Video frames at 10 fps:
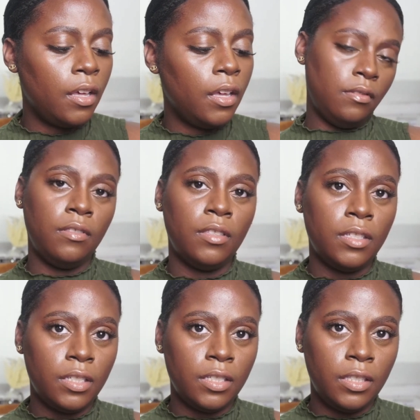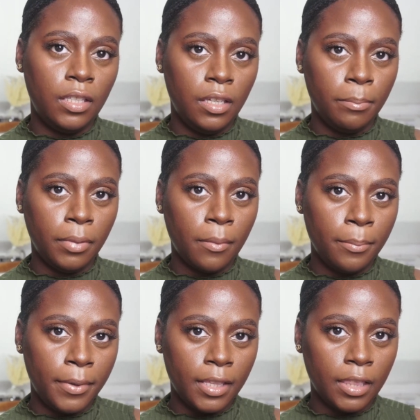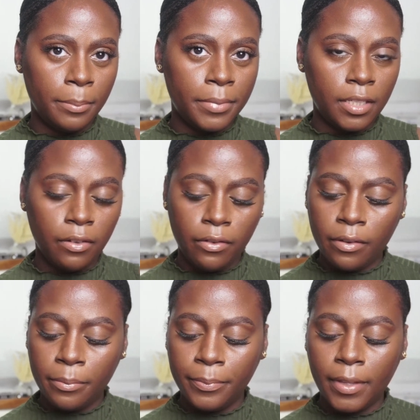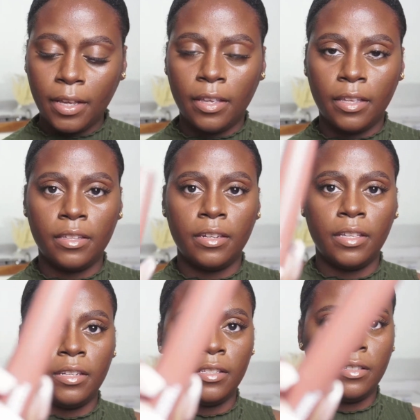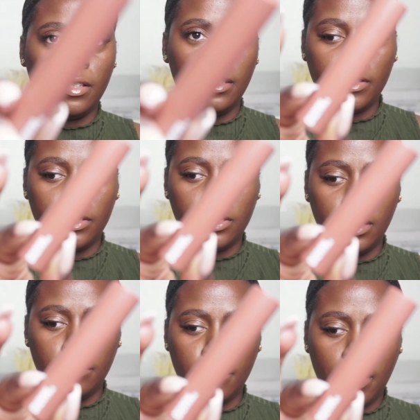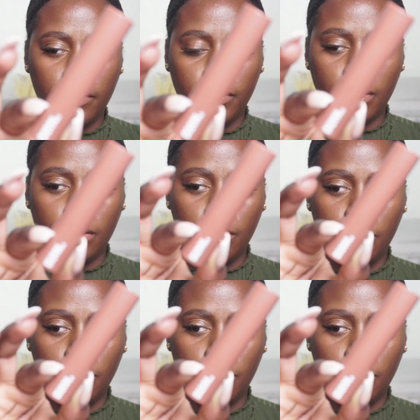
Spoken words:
This is the Plumping Lip Serum, and it is in the shade Mauve Glow.